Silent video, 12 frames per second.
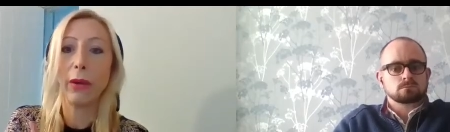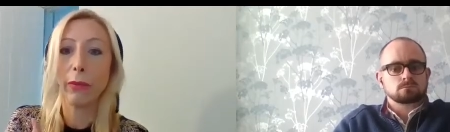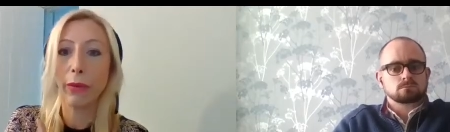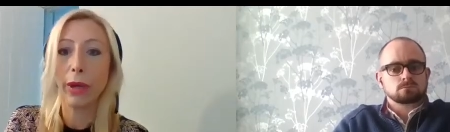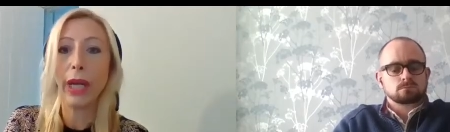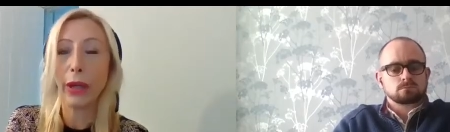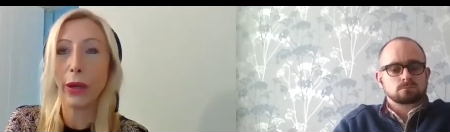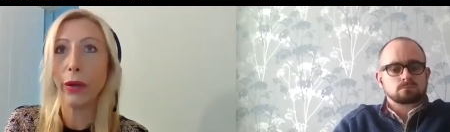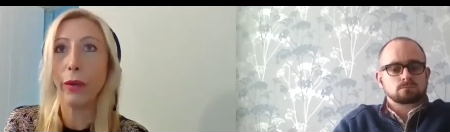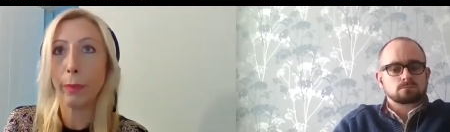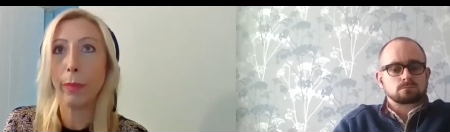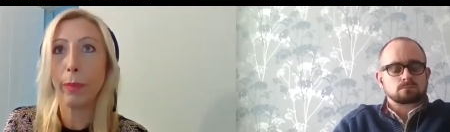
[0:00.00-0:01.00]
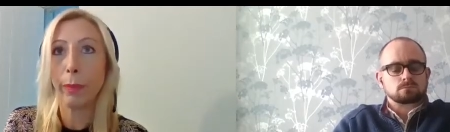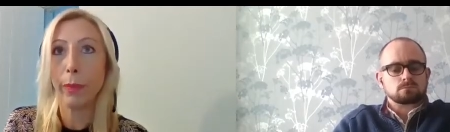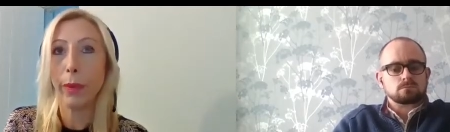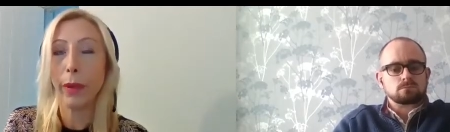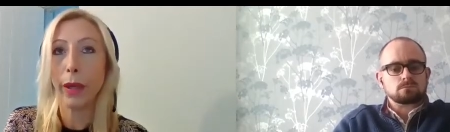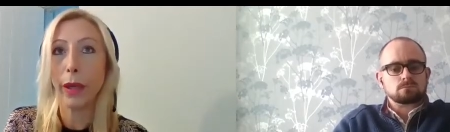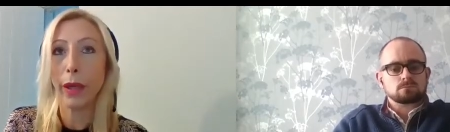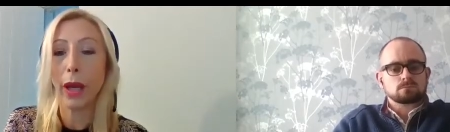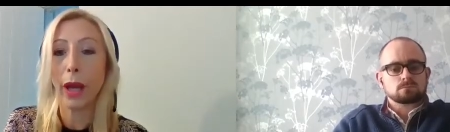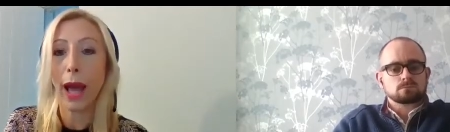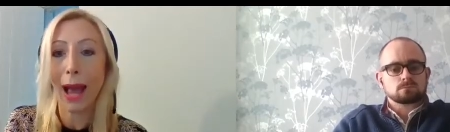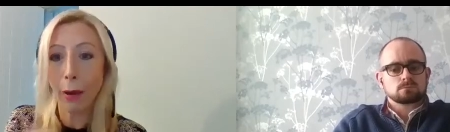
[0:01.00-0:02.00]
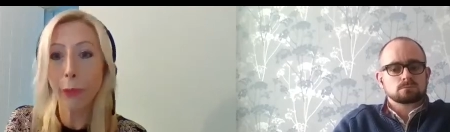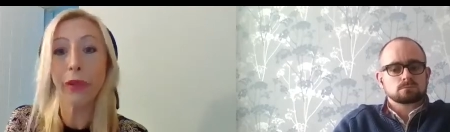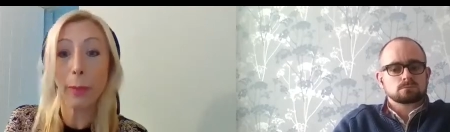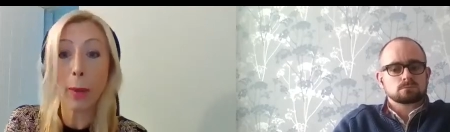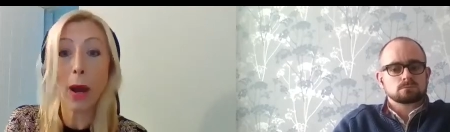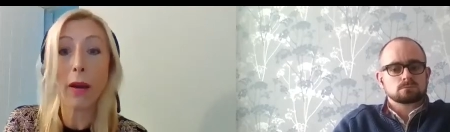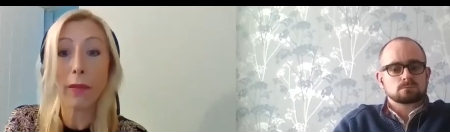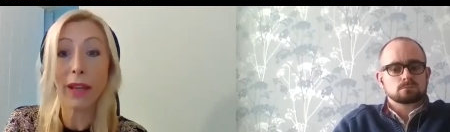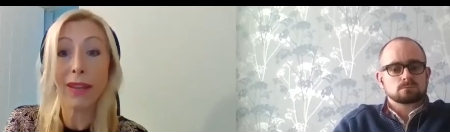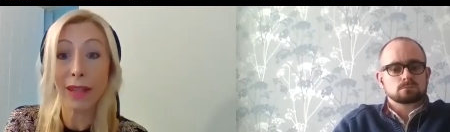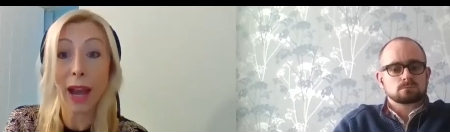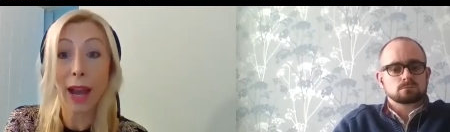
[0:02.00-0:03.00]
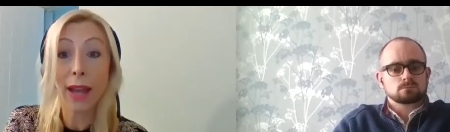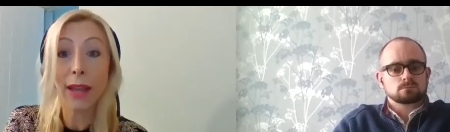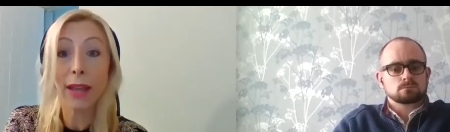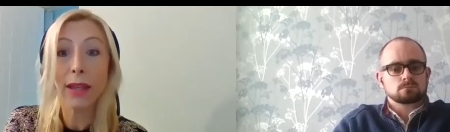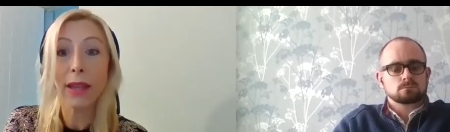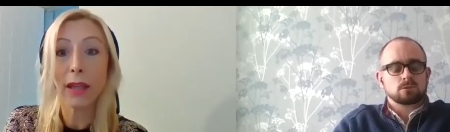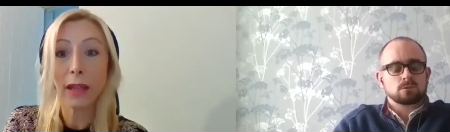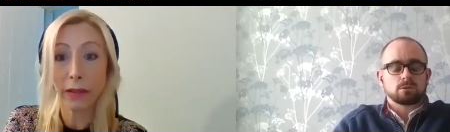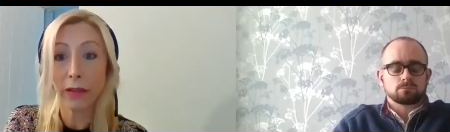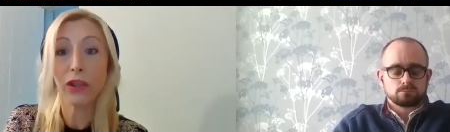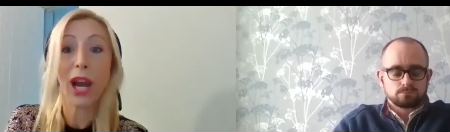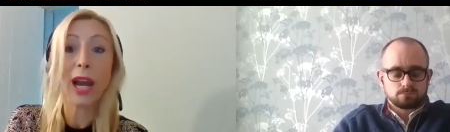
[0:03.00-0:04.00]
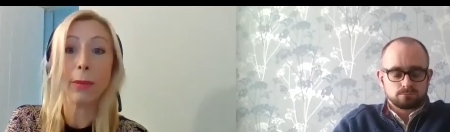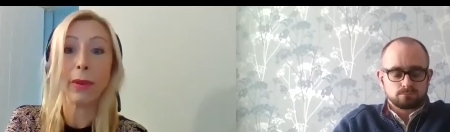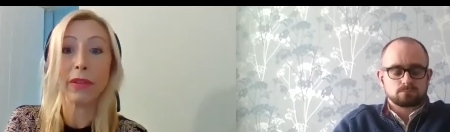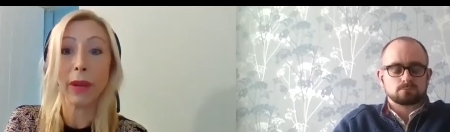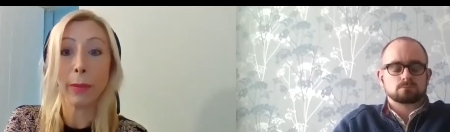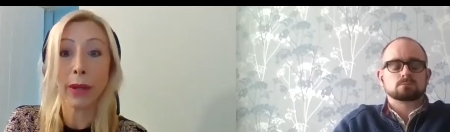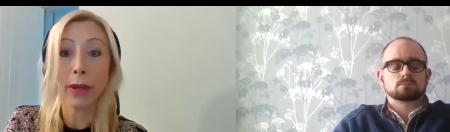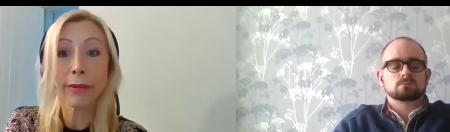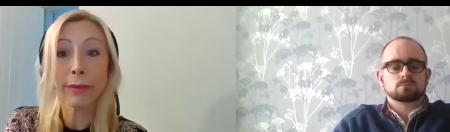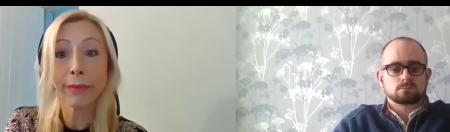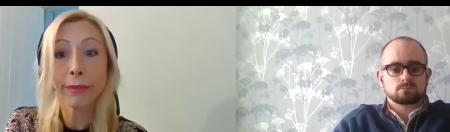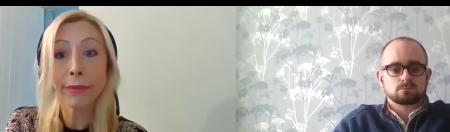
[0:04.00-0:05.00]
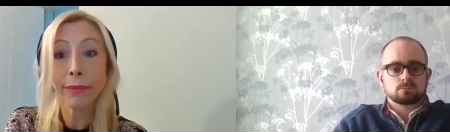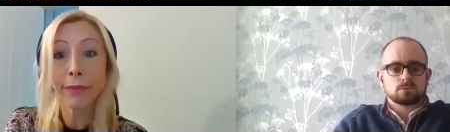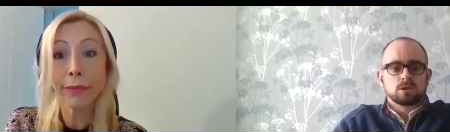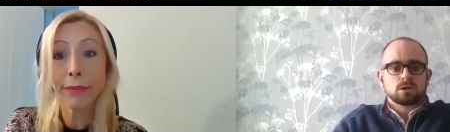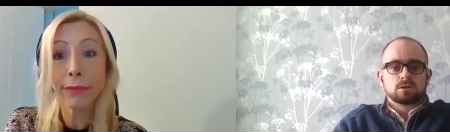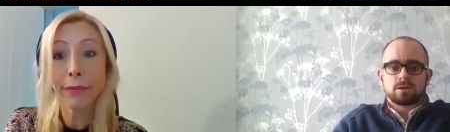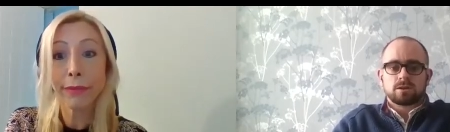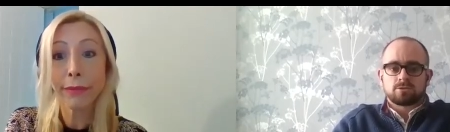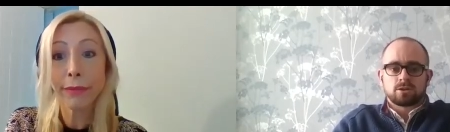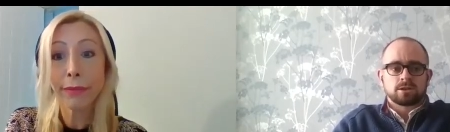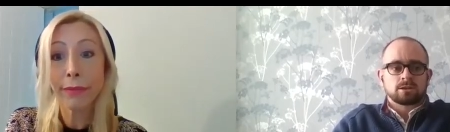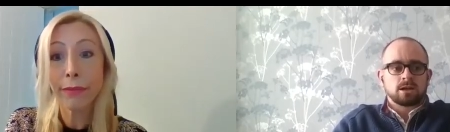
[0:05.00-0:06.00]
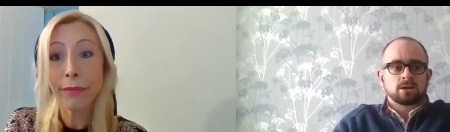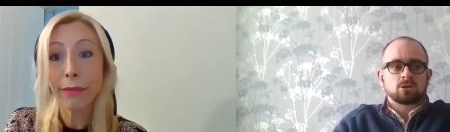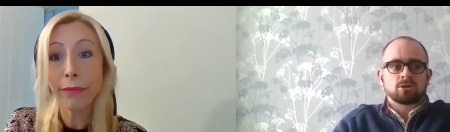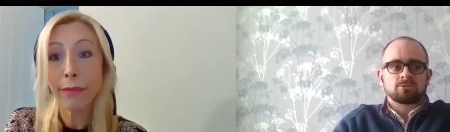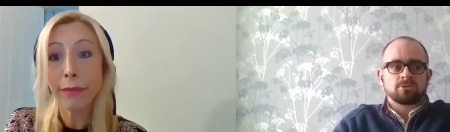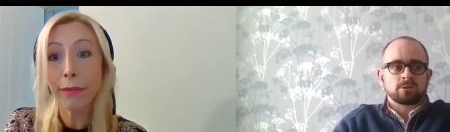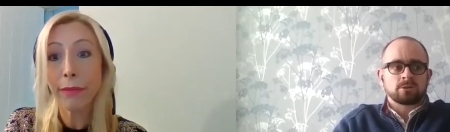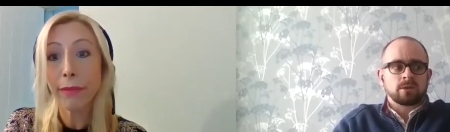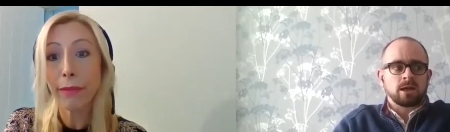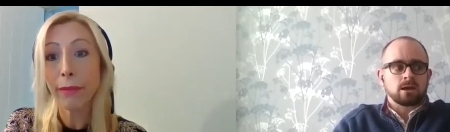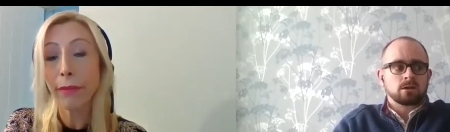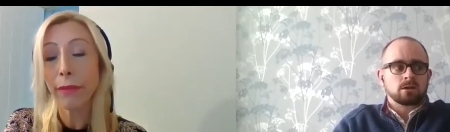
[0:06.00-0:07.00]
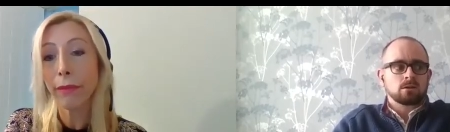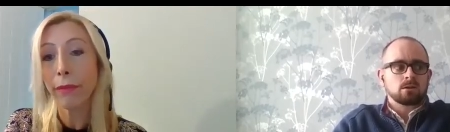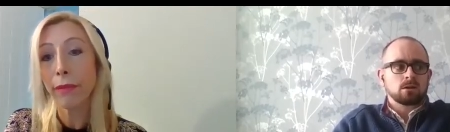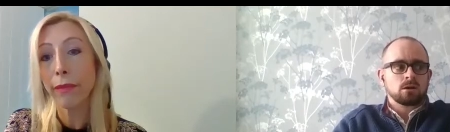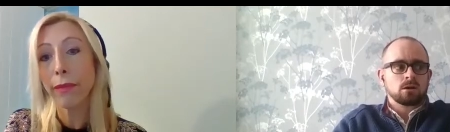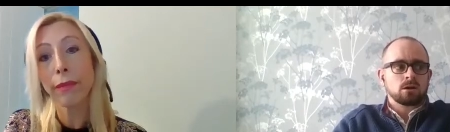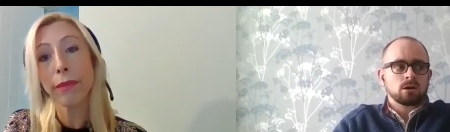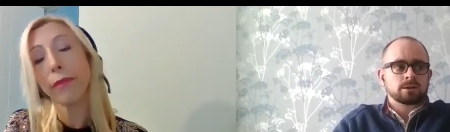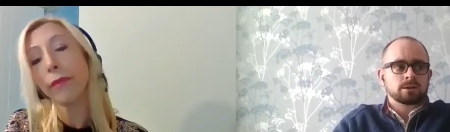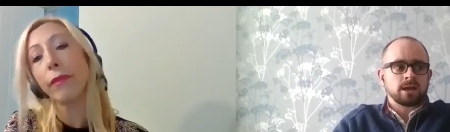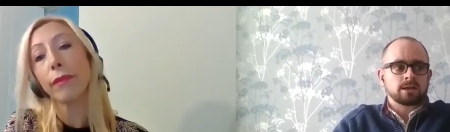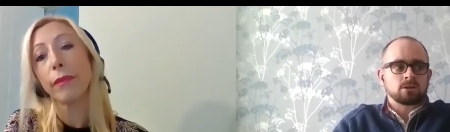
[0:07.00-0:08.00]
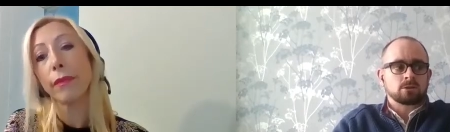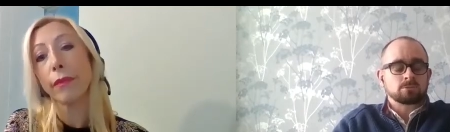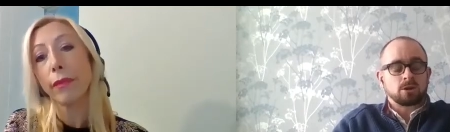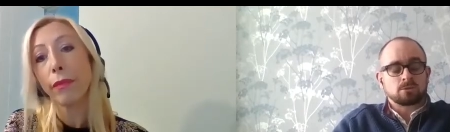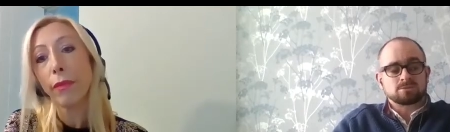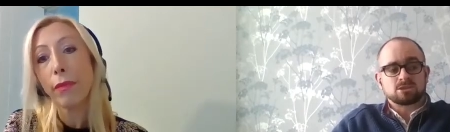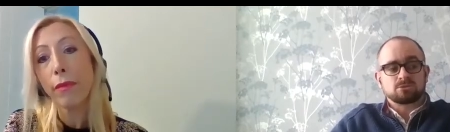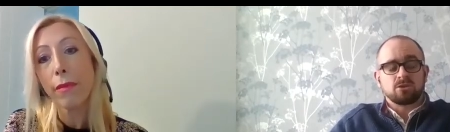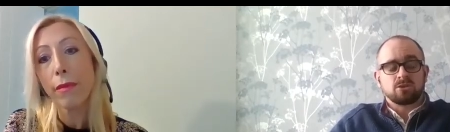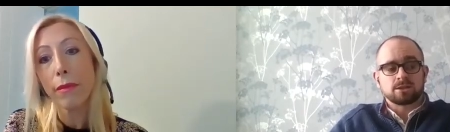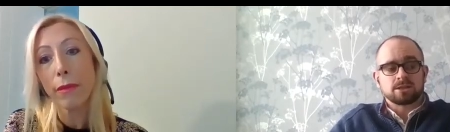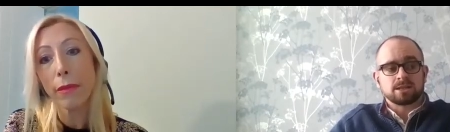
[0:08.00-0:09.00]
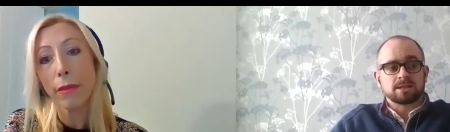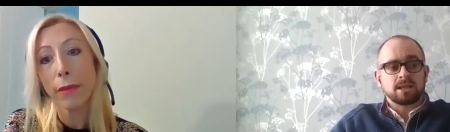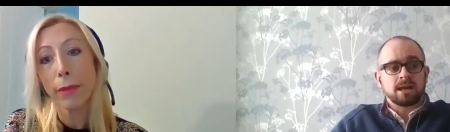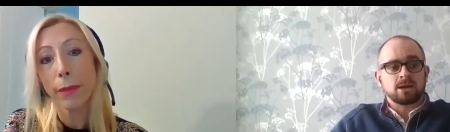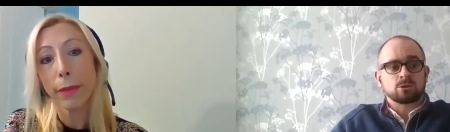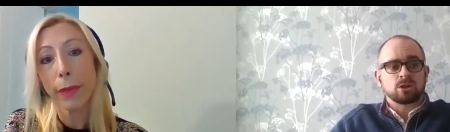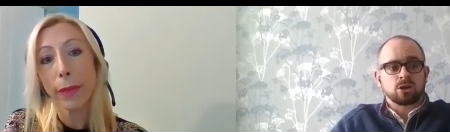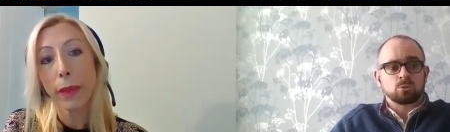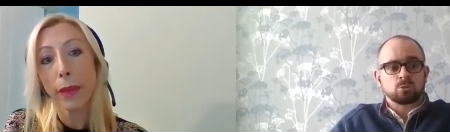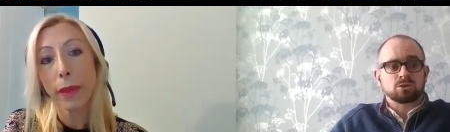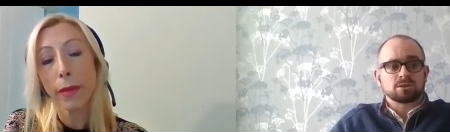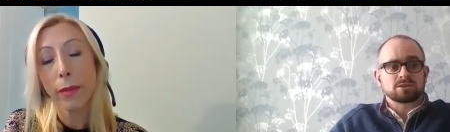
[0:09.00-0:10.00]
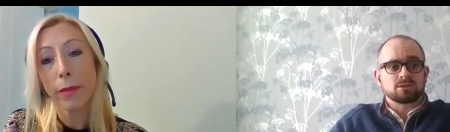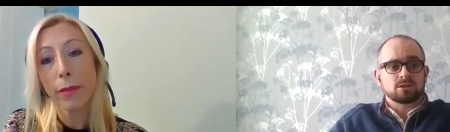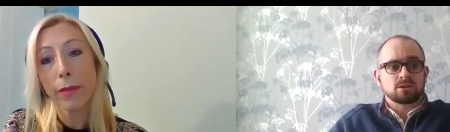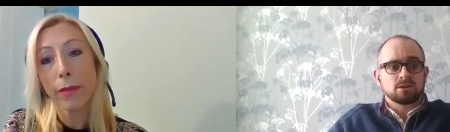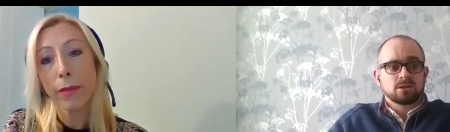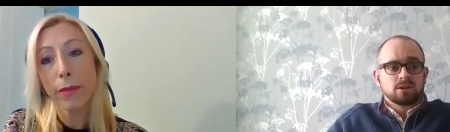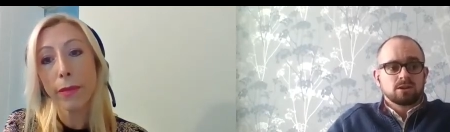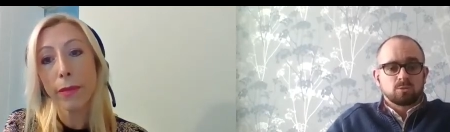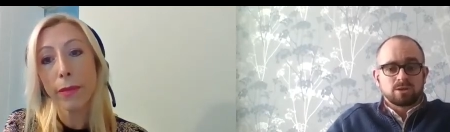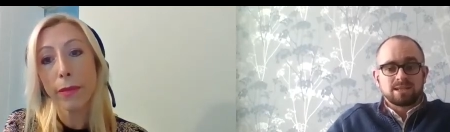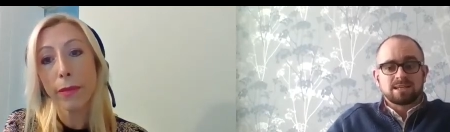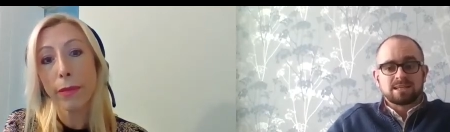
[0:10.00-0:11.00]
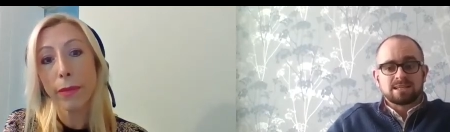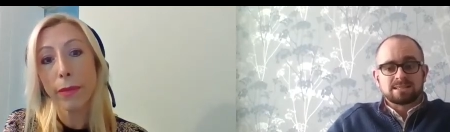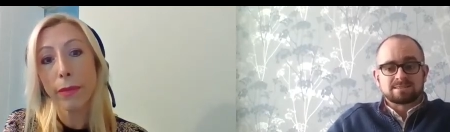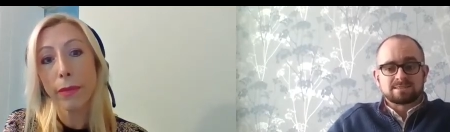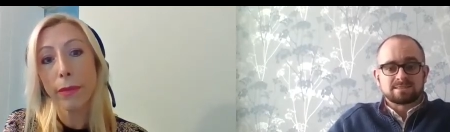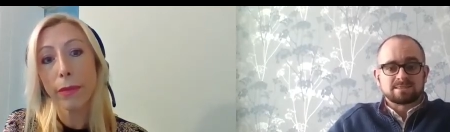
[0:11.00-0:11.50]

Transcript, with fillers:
Speaker 1: a really good, healthy part of his day because yeah. he's chatting with someone.
Speaker 2: Definitely. And I found that again, I'm, I'm still finding it now. You know, we're into, we're nearly into